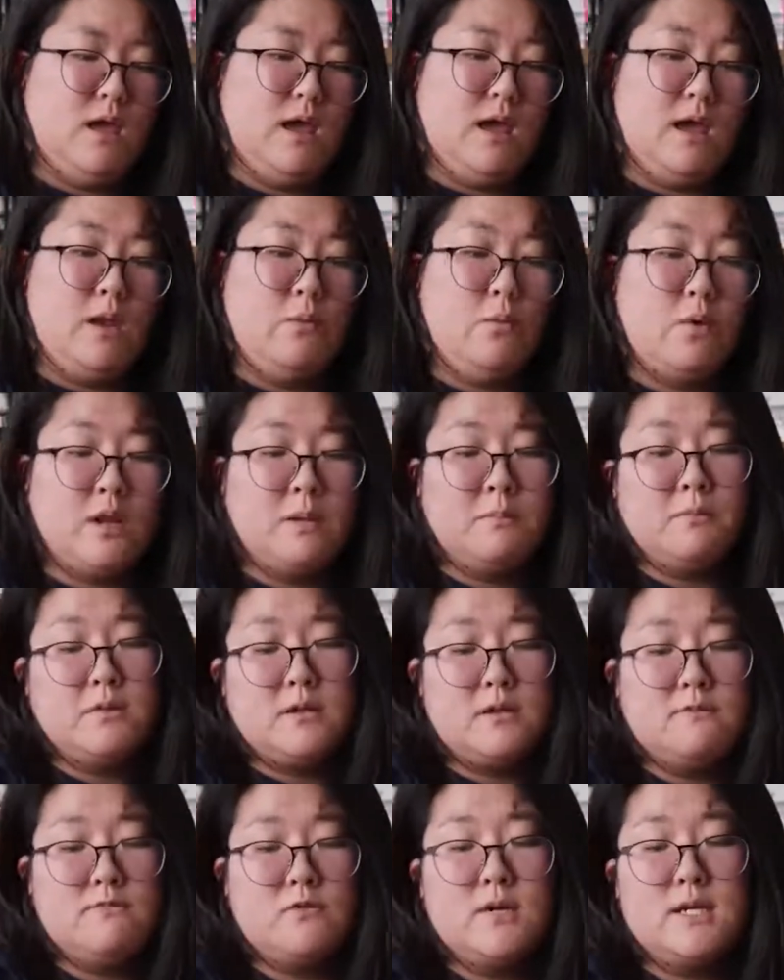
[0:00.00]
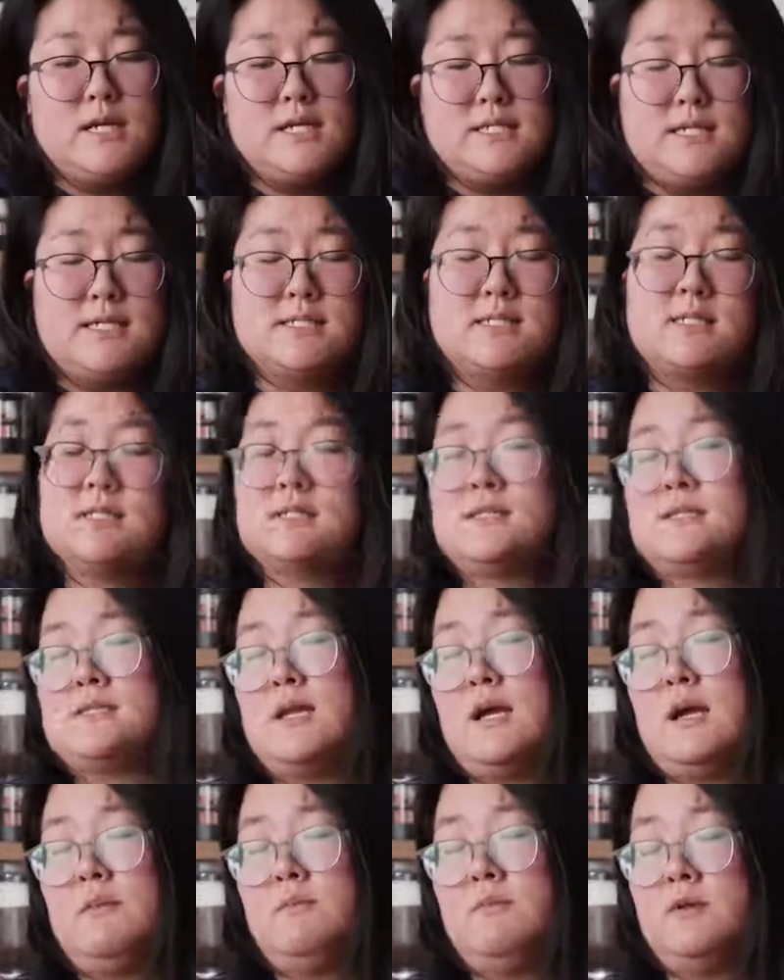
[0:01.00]
And what I'm looking for in tastings is
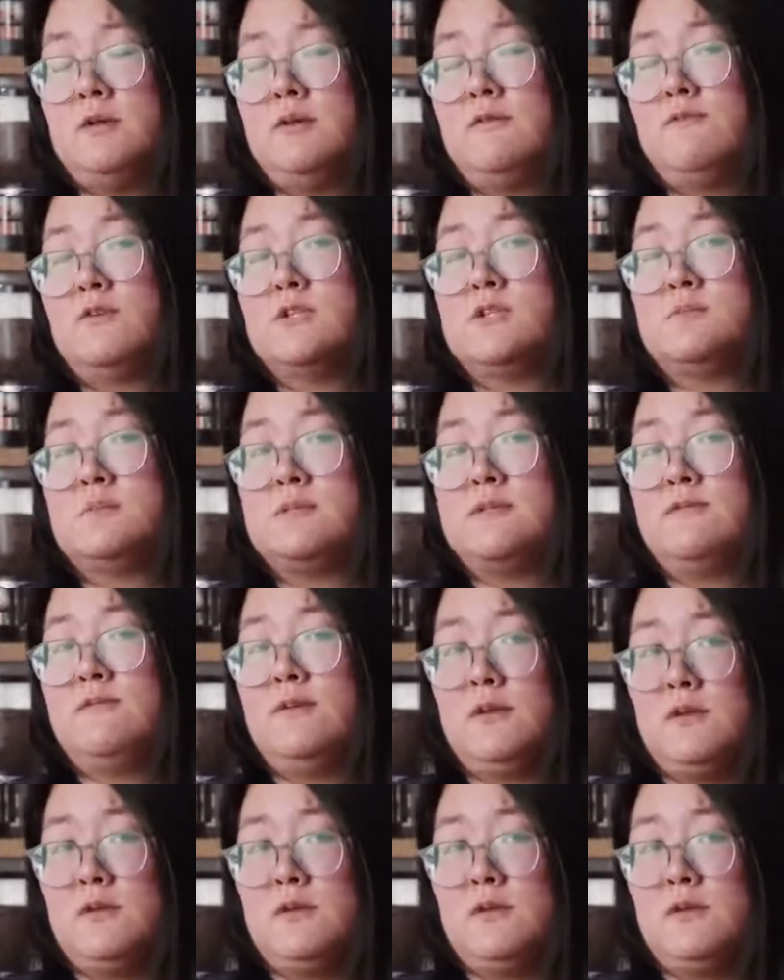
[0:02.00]
that I'm looking for specific